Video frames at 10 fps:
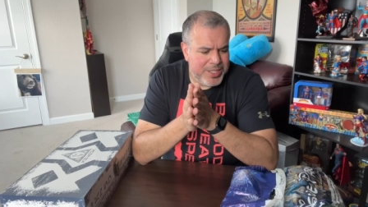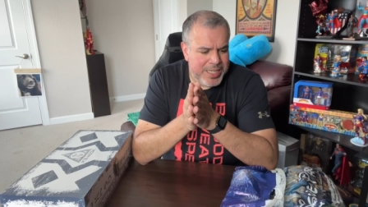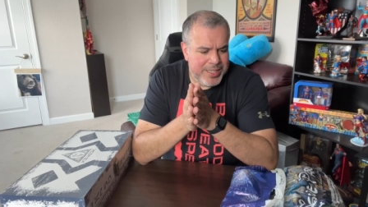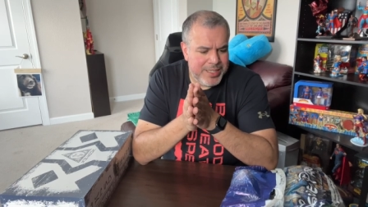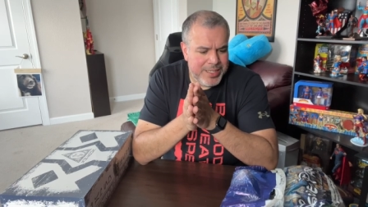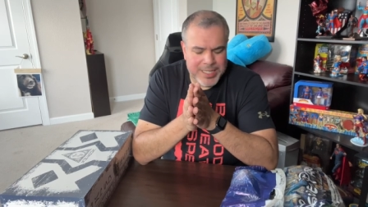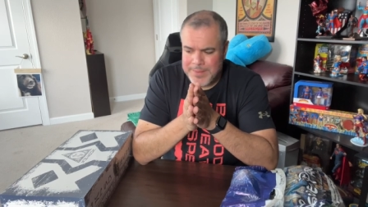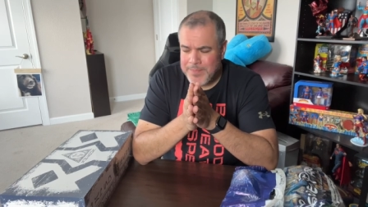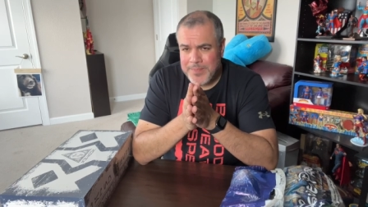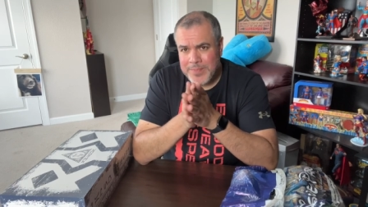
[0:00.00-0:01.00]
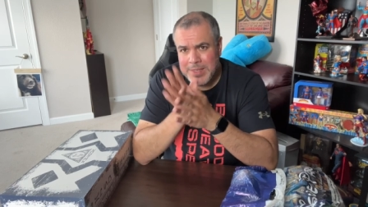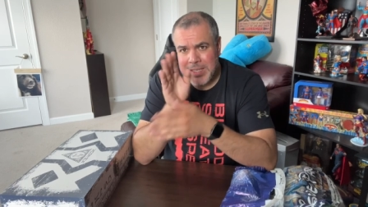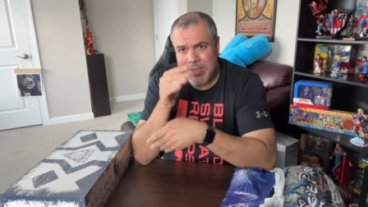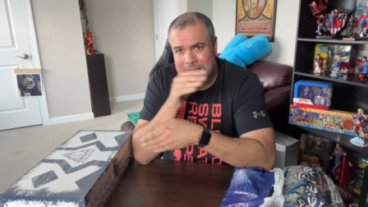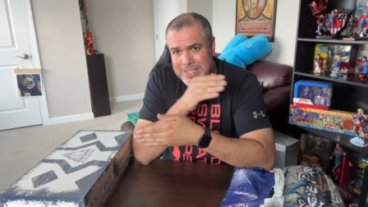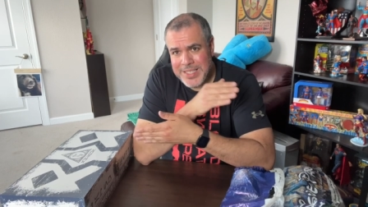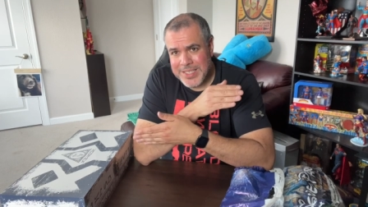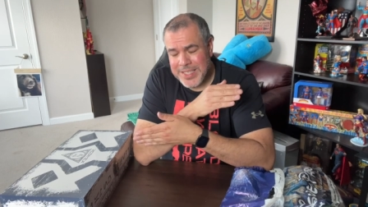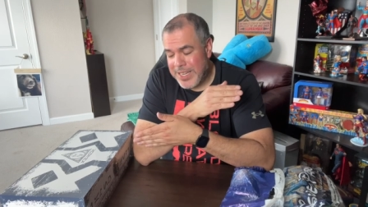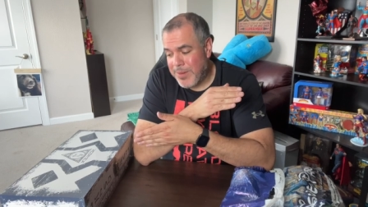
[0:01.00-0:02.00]
And um, you can see
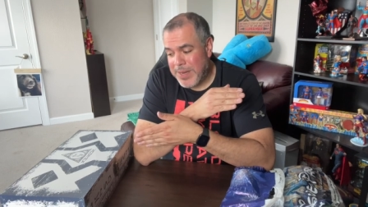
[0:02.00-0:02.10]
this thing on